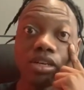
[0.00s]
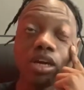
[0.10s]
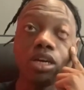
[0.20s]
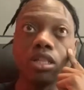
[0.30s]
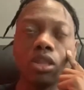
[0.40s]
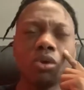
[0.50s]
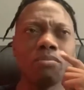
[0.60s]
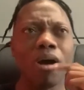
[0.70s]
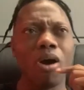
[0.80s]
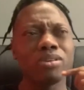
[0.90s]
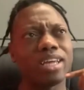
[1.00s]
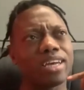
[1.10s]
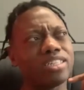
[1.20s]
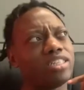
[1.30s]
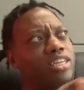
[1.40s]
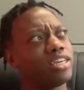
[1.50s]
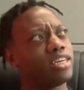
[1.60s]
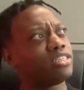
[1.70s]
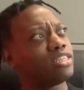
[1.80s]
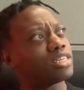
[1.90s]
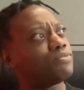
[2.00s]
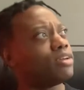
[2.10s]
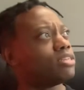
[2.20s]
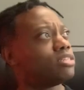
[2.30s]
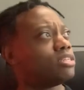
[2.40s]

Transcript: Logan Paul's like a sneaky 6 feet, isn't he?